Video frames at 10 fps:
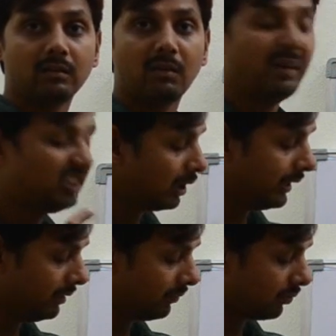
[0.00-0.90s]

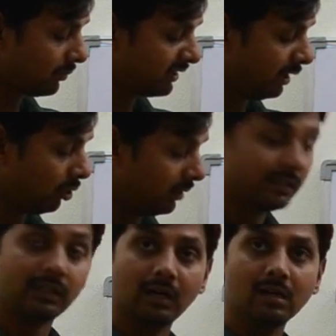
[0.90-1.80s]
measuring from 0
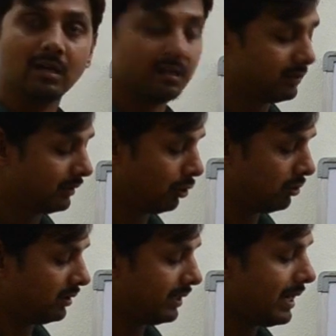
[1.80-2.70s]
here,
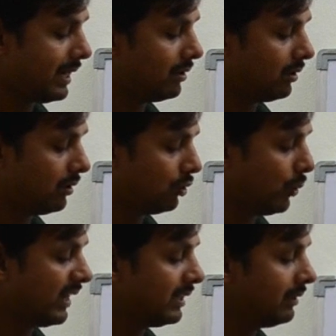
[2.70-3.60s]
0, 10,
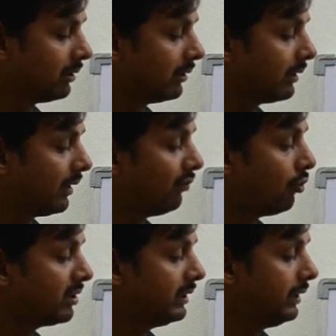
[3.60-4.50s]
20, 30,
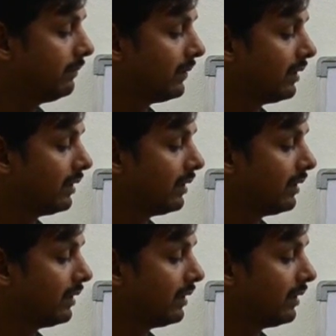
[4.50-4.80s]
40,